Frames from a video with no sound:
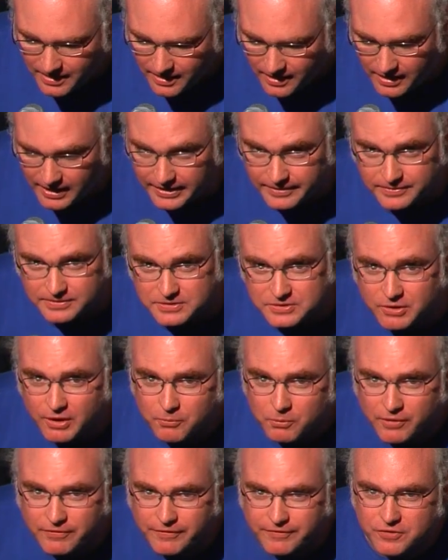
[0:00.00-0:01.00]
Hi.
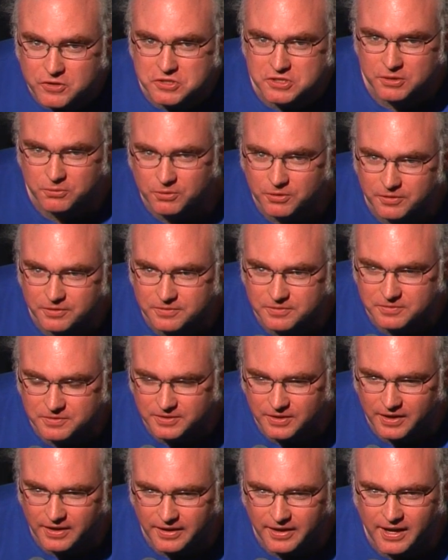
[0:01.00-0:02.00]
So first, I want to
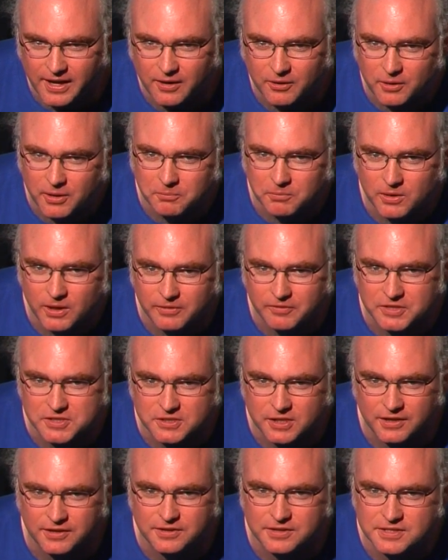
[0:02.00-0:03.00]
say how I'm kind of
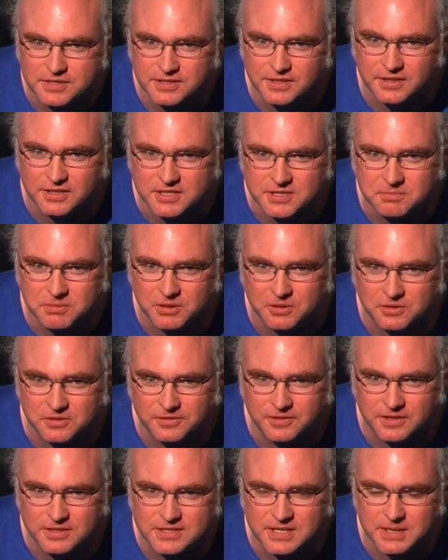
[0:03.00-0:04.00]
excited to see this
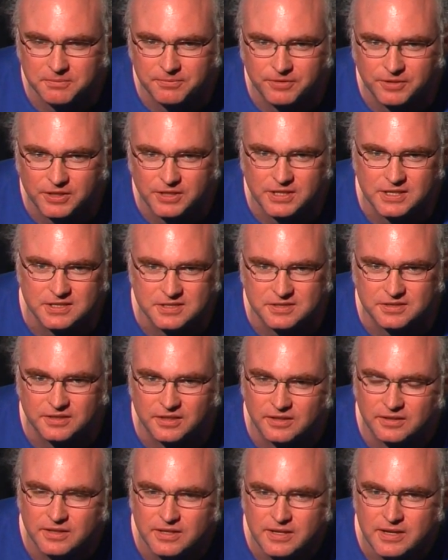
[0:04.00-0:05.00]
because it seemed for years
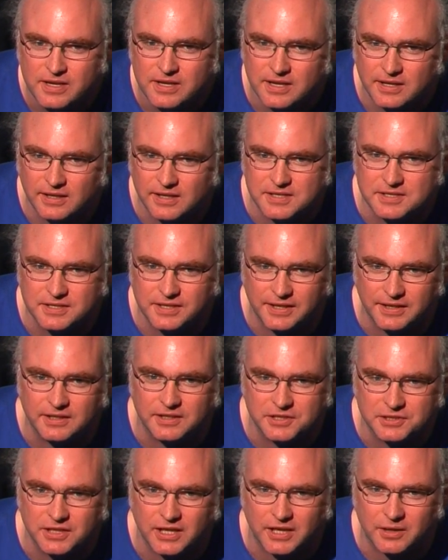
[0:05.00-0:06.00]
that, at least in
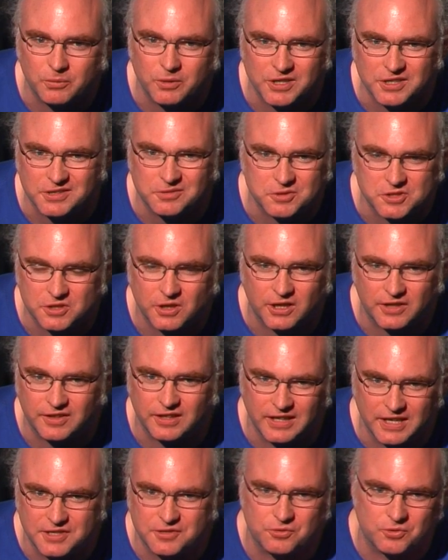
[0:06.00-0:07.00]
English language, it was kind of the
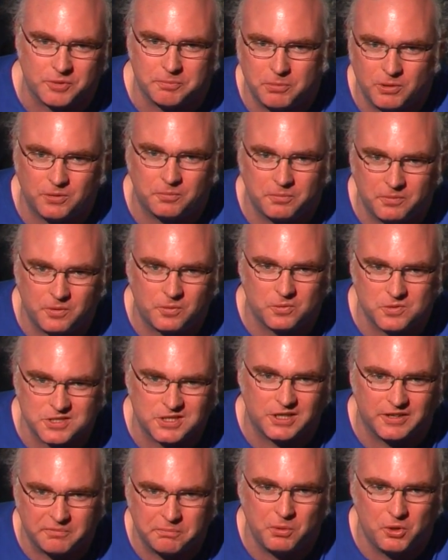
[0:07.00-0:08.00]
legendary
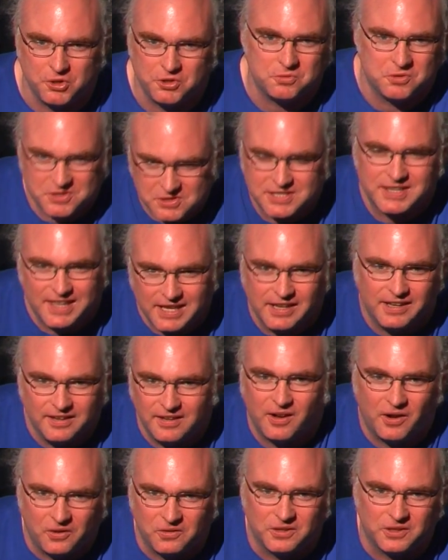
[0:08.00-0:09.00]
cuisine of Persia was the
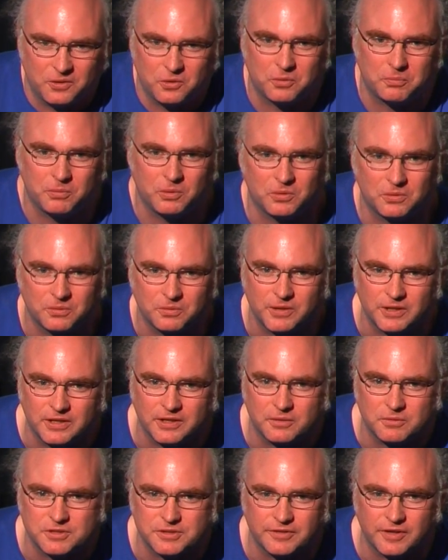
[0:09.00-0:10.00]
only cookbook that really
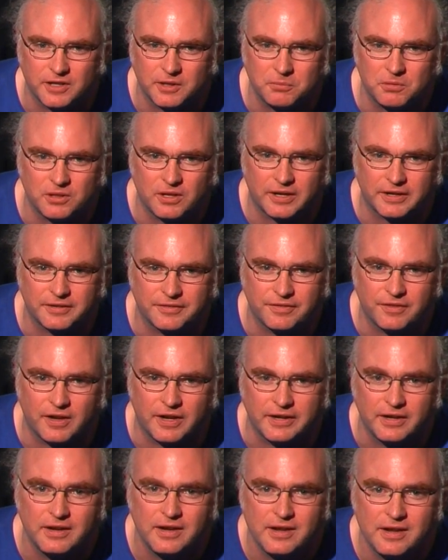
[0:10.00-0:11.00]
that was available that I could
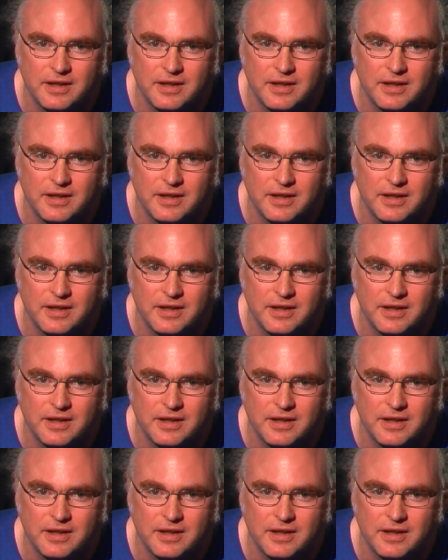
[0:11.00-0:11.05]
find.